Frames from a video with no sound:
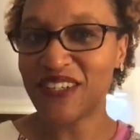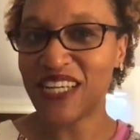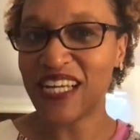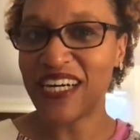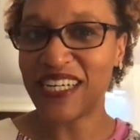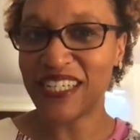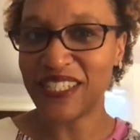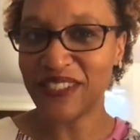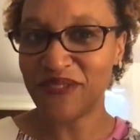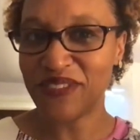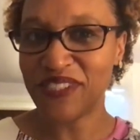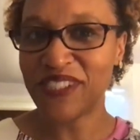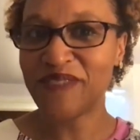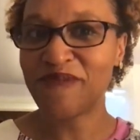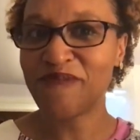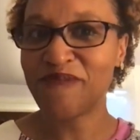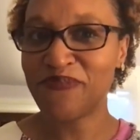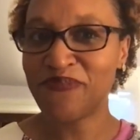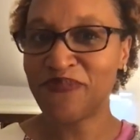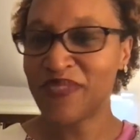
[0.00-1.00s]
lives.
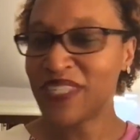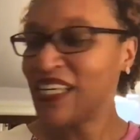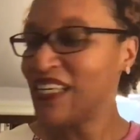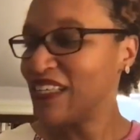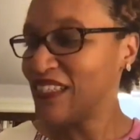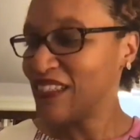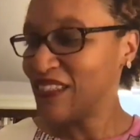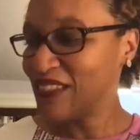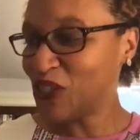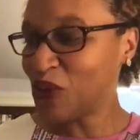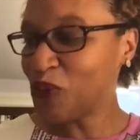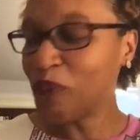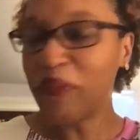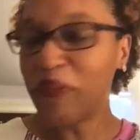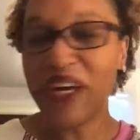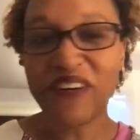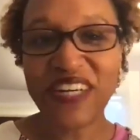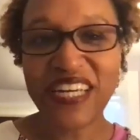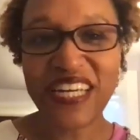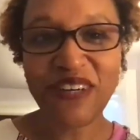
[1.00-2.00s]
So
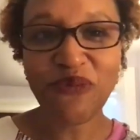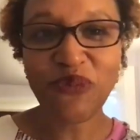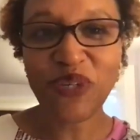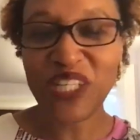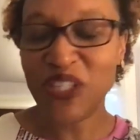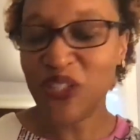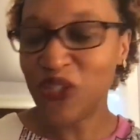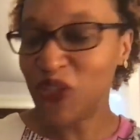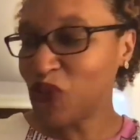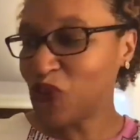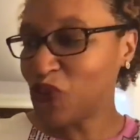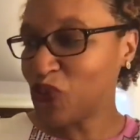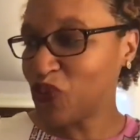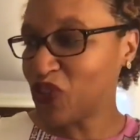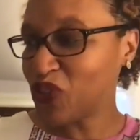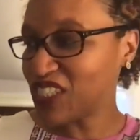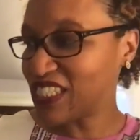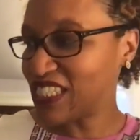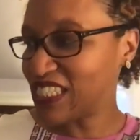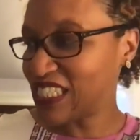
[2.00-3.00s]
Marianne, when you
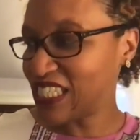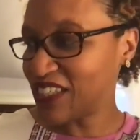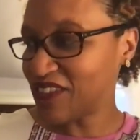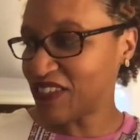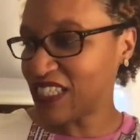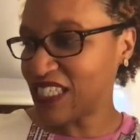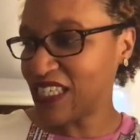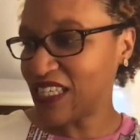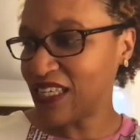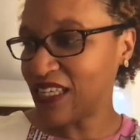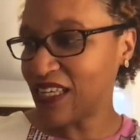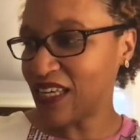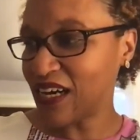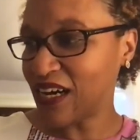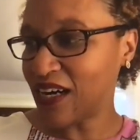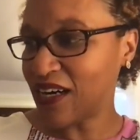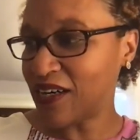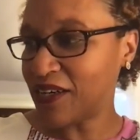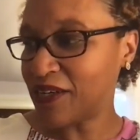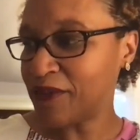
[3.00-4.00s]
were sharing
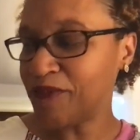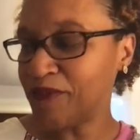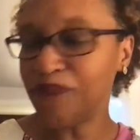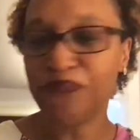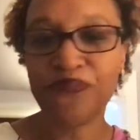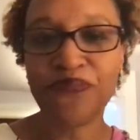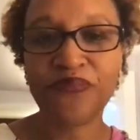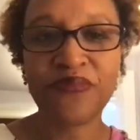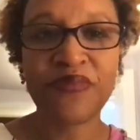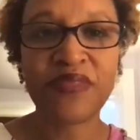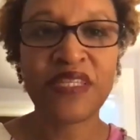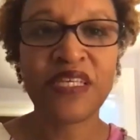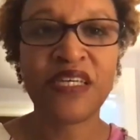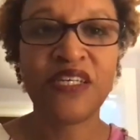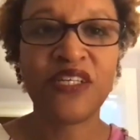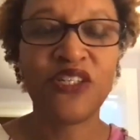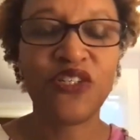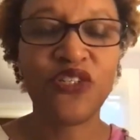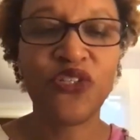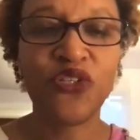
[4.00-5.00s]

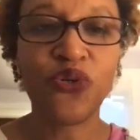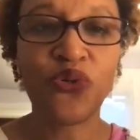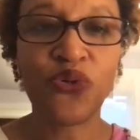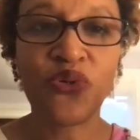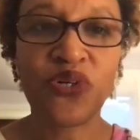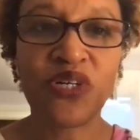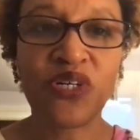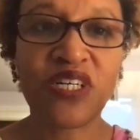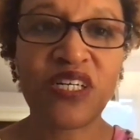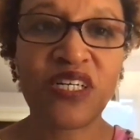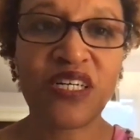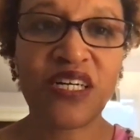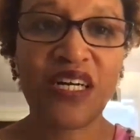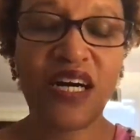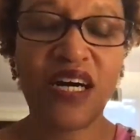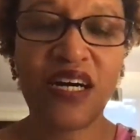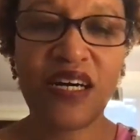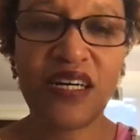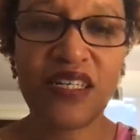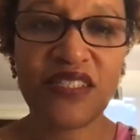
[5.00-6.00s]
your
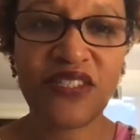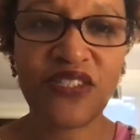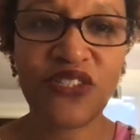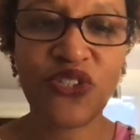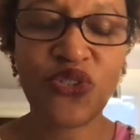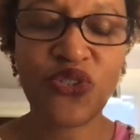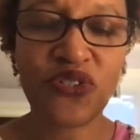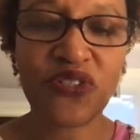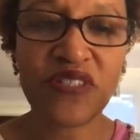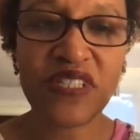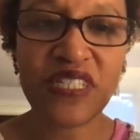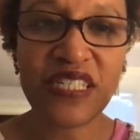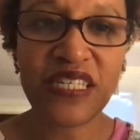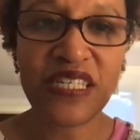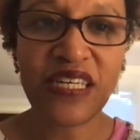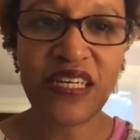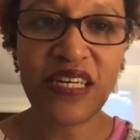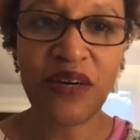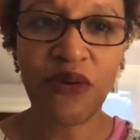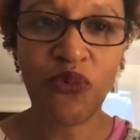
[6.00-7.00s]

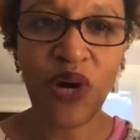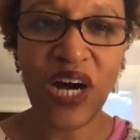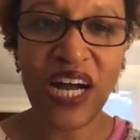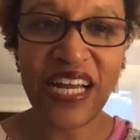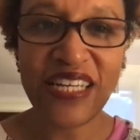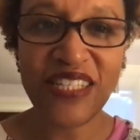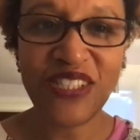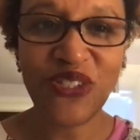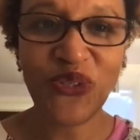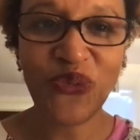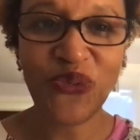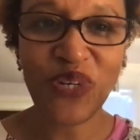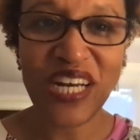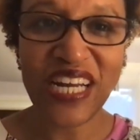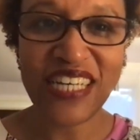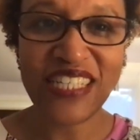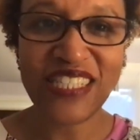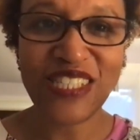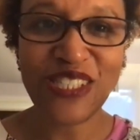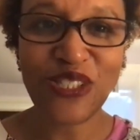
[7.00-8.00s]
story, why I do what
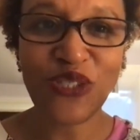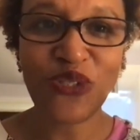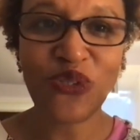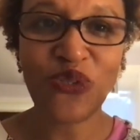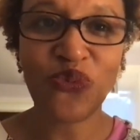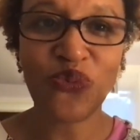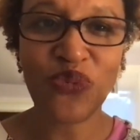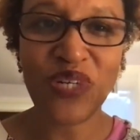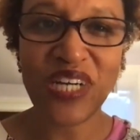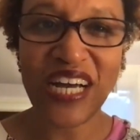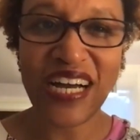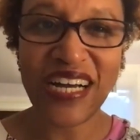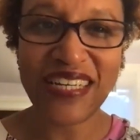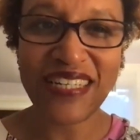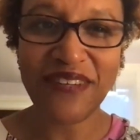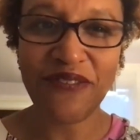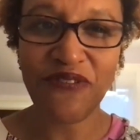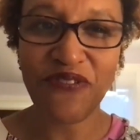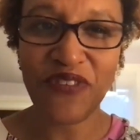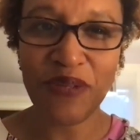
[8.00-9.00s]
I do, what kind
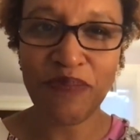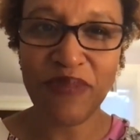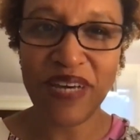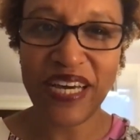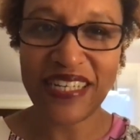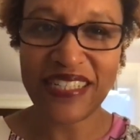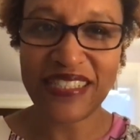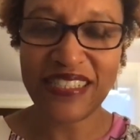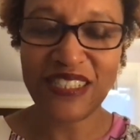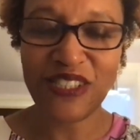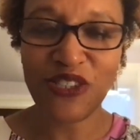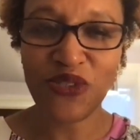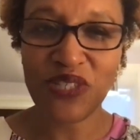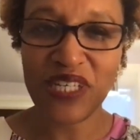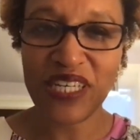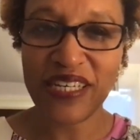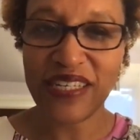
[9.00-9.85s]
of feedback did you get?